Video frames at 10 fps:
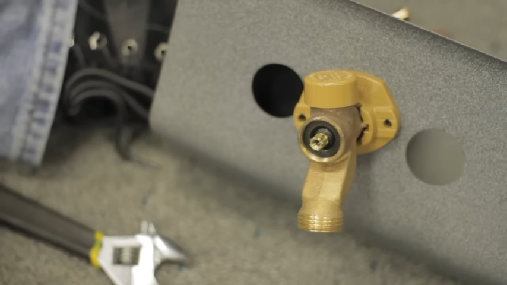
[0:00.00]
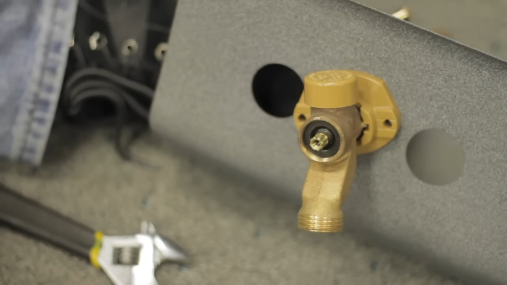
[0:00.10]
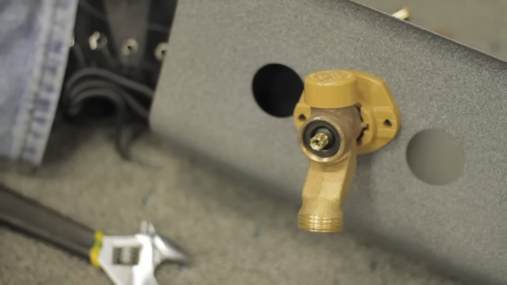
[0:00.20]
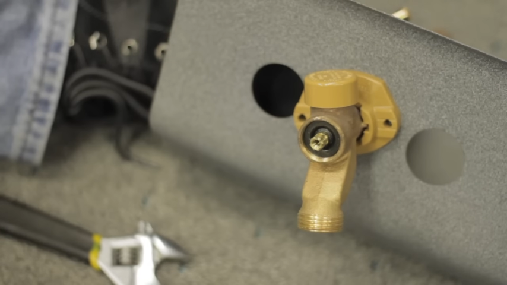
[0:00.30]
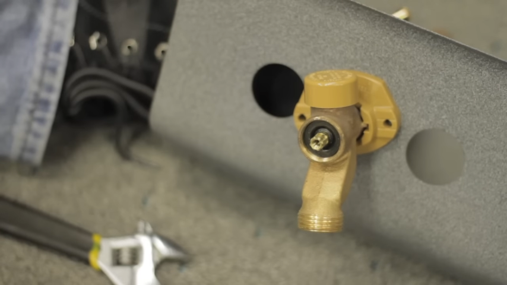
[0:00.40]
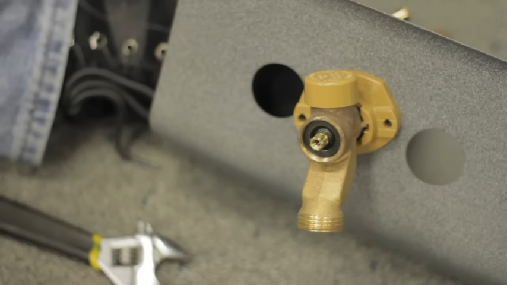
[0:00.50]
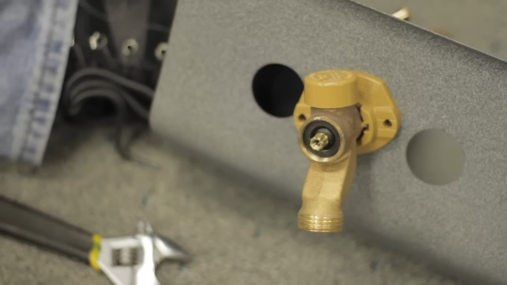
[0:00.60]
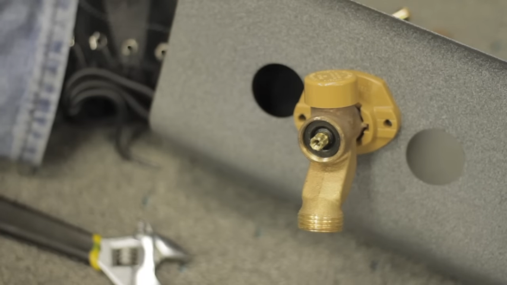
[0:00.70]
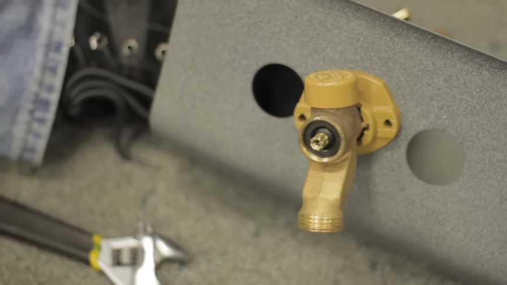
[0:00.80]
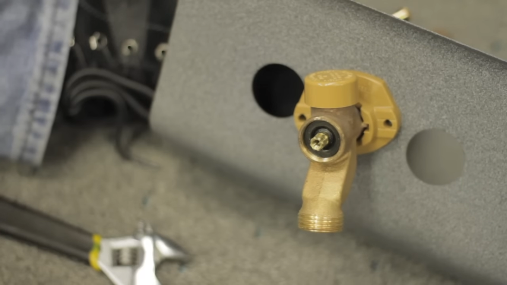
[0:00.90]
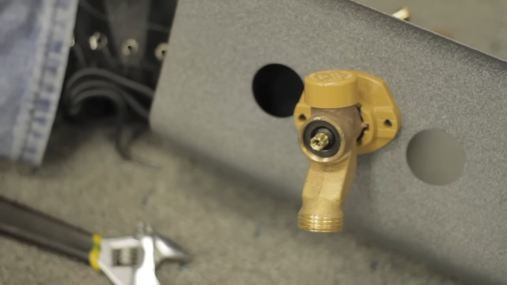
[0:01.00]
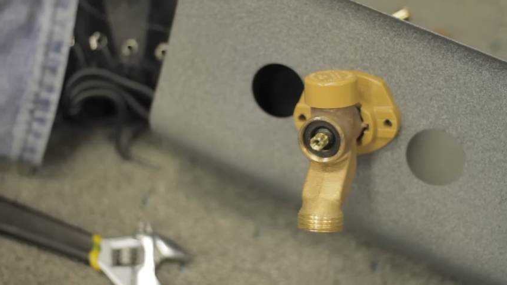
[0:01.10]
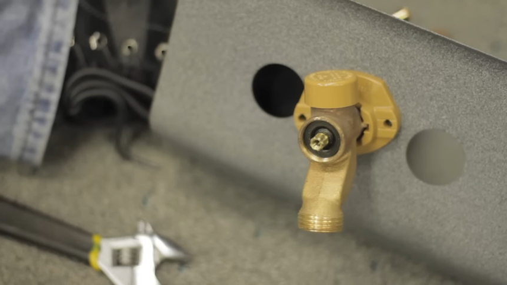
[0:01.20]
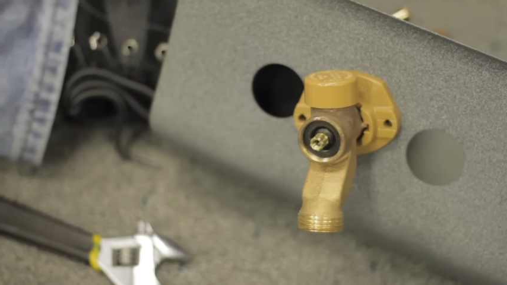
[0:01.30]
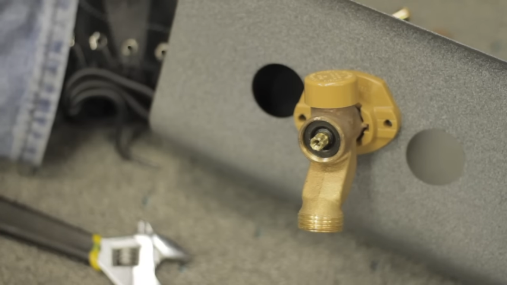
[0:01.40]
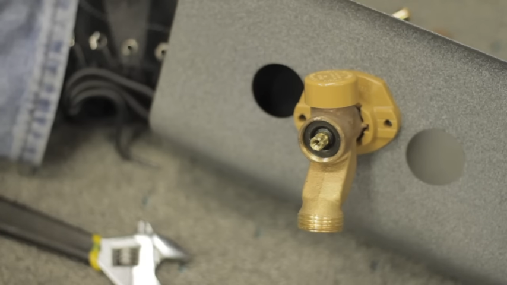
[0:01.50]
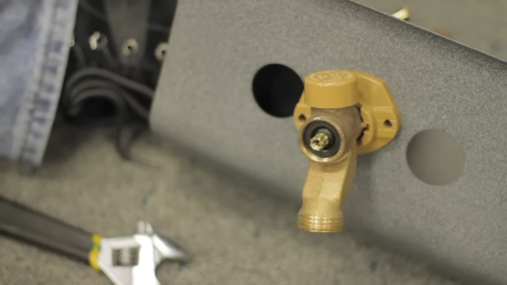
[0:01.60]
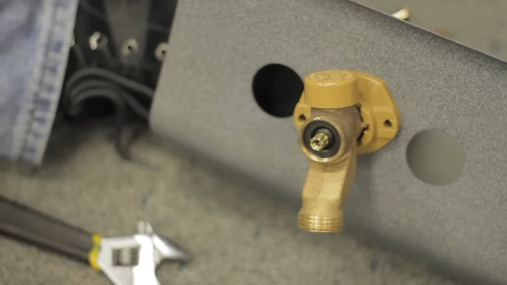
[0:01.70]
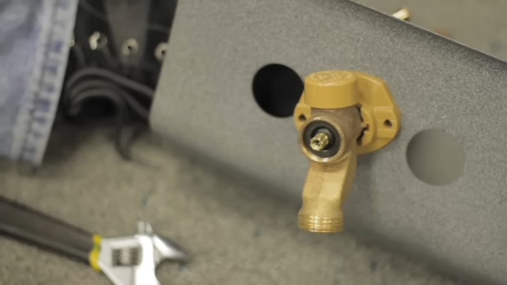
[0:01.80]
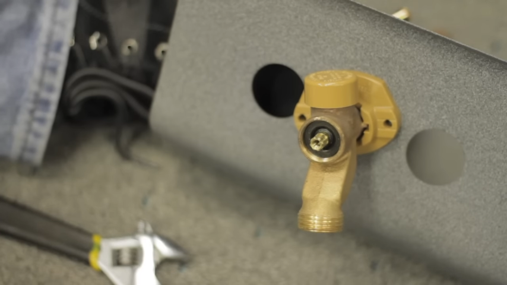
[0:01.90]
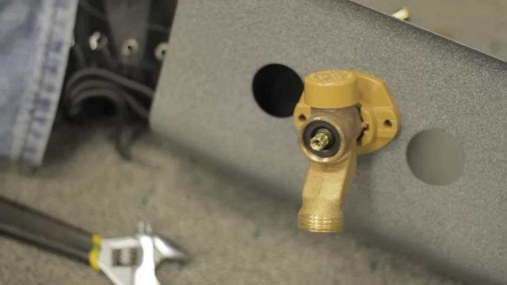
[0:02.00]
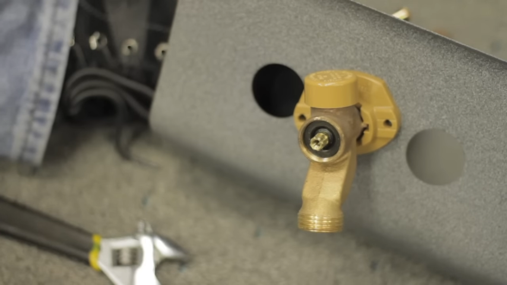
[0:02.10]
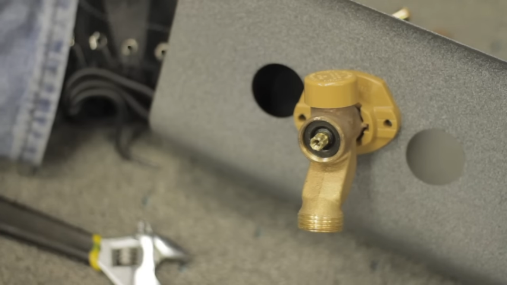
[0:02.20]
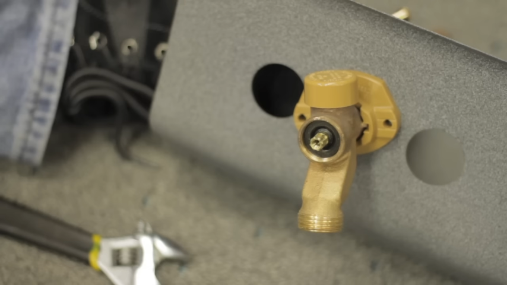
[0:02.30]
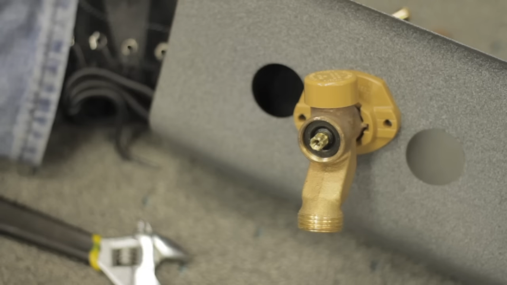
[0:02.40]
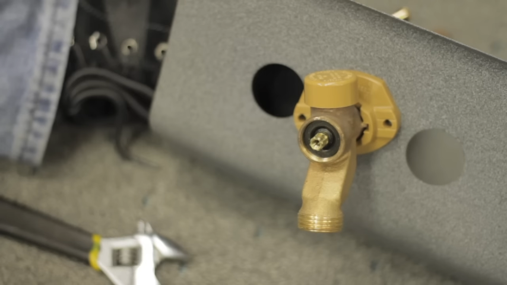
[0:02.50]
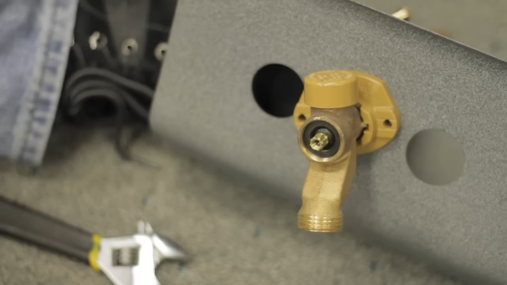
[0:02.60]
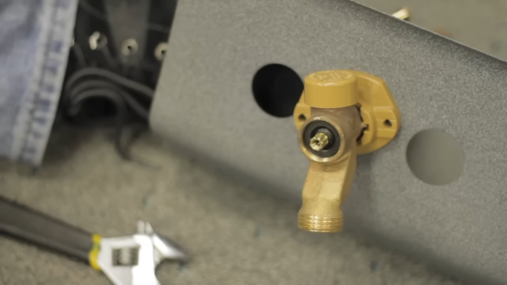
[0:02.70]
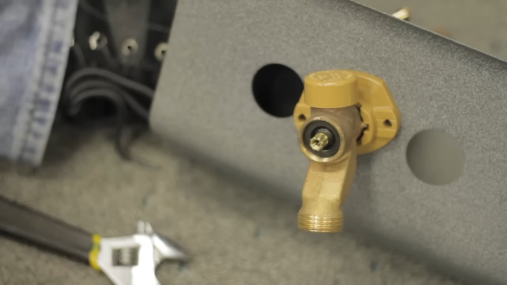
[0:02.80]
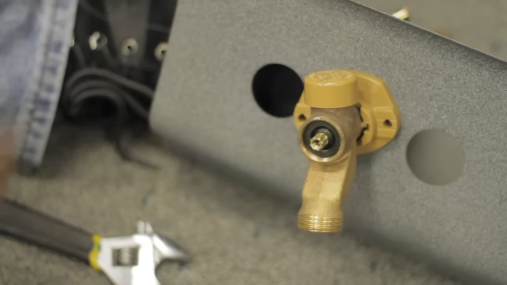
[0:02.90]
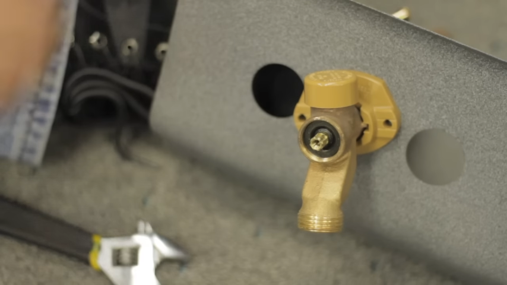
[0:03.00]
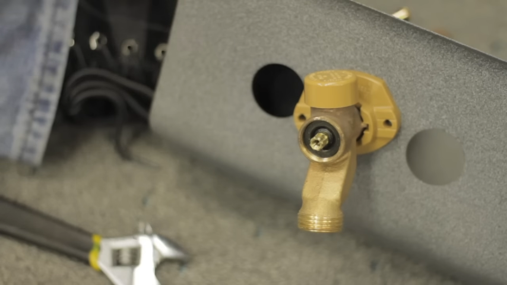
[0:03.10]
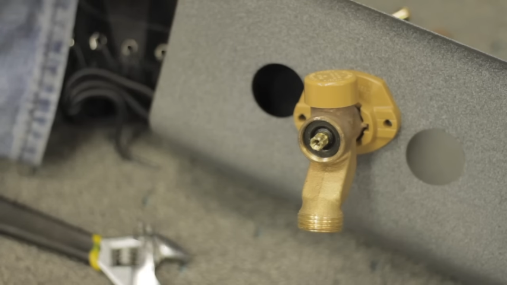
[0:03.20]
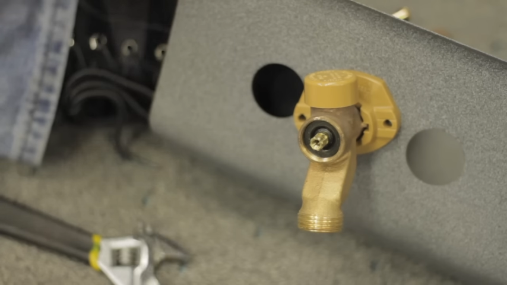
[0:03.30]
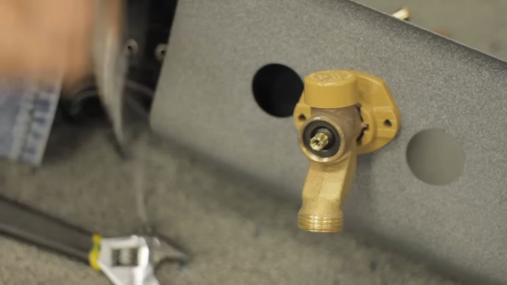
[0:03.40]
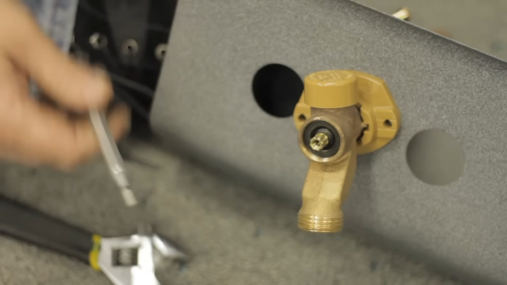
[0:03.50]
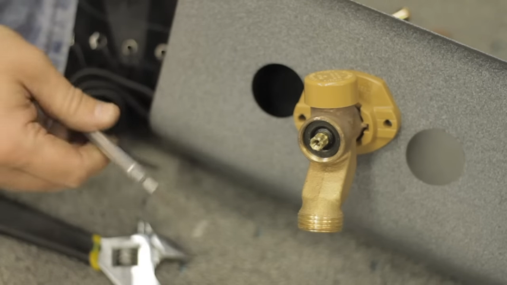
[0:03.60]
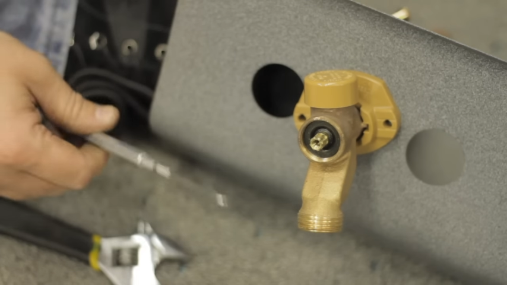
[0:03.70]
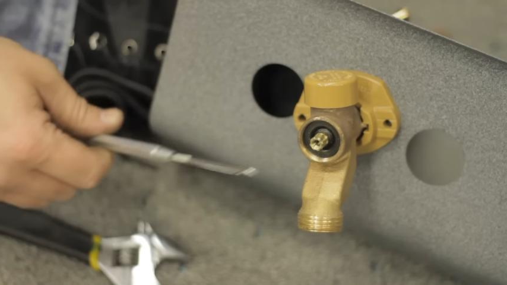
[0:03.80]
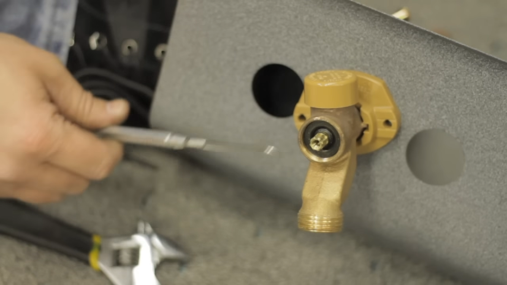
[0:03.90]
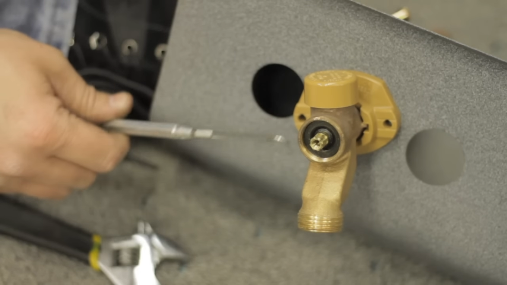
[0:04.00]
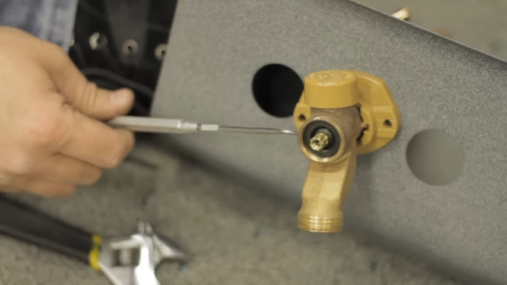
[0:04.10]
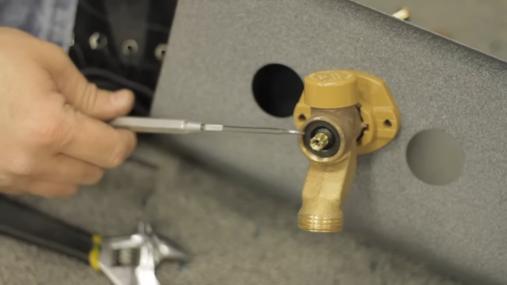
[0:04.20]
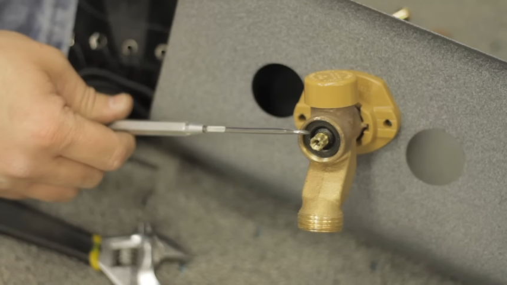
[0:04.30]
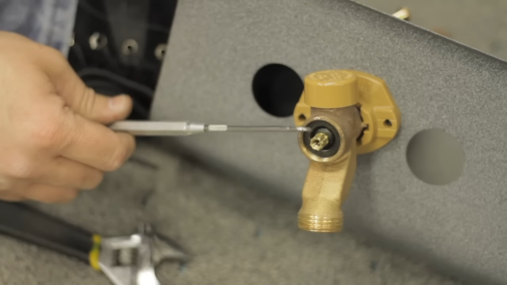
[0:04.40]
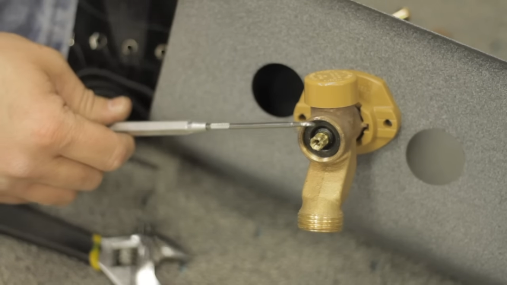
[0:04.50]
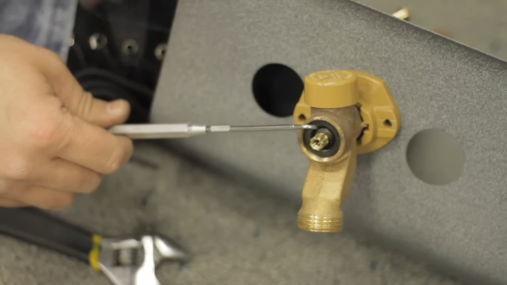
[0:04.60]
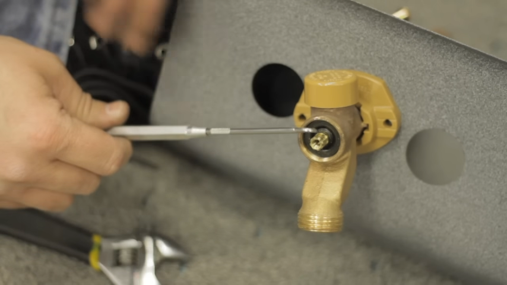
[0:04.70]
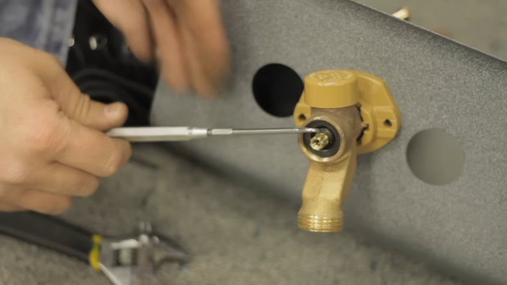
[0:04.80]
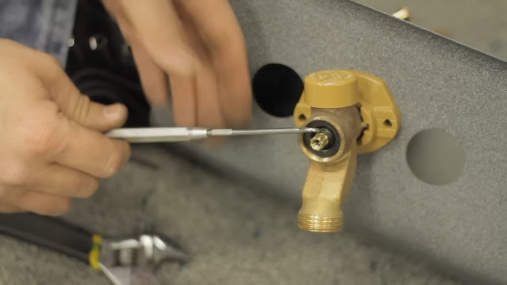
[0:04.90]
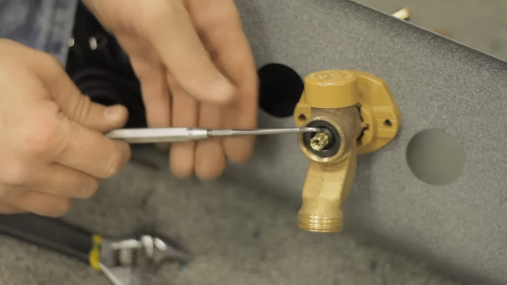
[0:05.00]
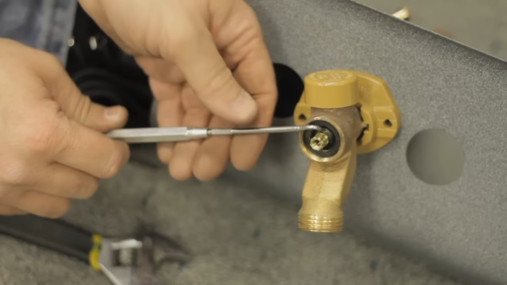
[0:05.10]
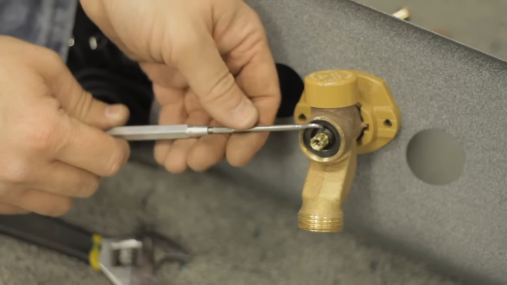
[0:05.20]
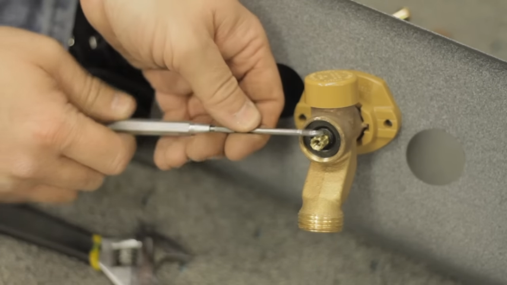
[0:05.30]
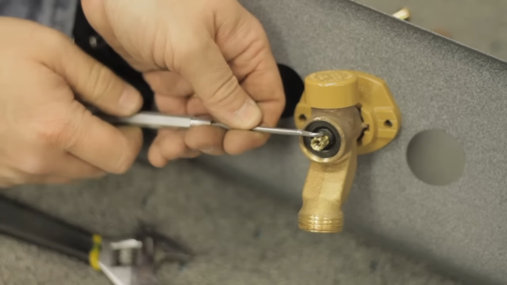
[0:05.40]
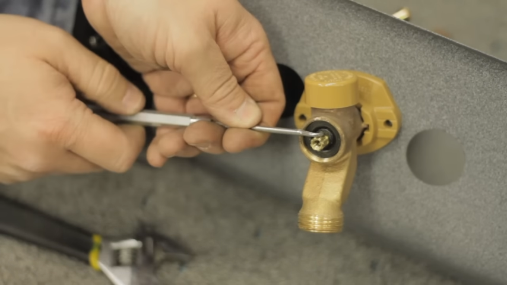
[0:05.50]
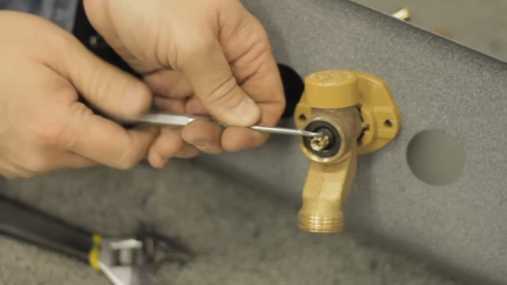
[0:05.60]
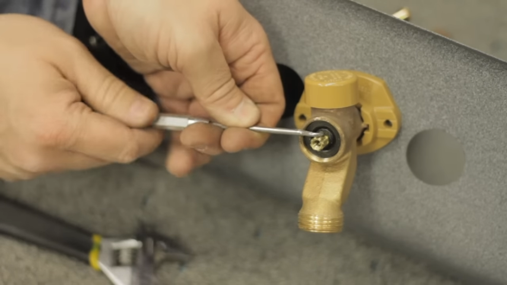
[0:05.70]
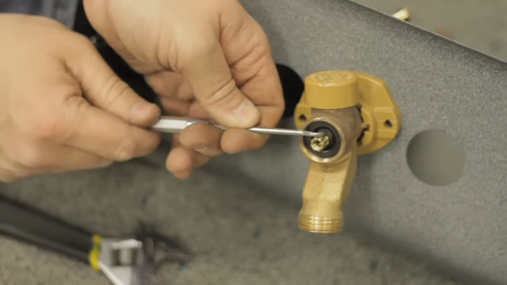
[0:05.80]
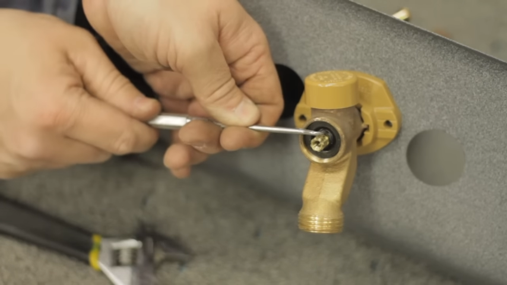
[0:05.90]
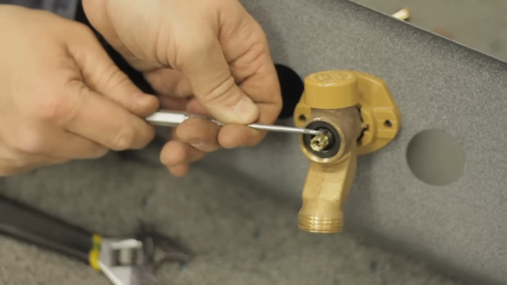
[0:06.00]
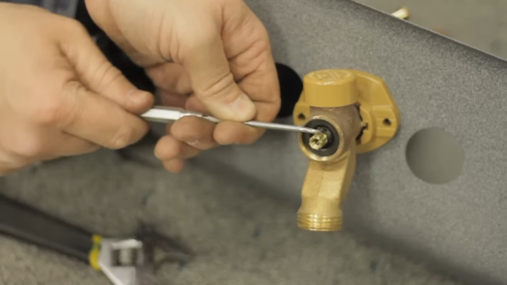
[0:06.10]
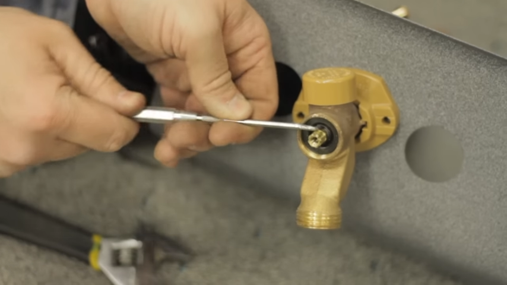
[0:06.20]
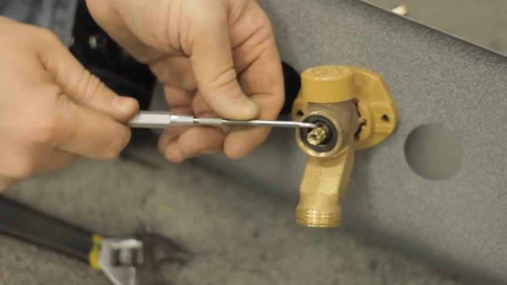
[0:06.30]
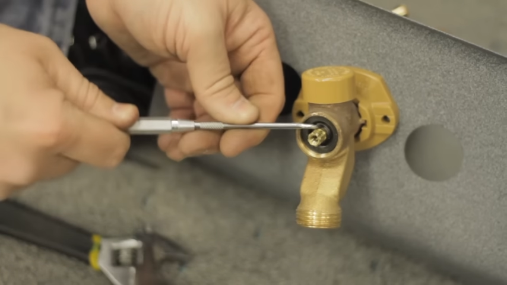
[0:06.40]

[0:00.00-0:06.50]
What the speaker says: (no speaker visible)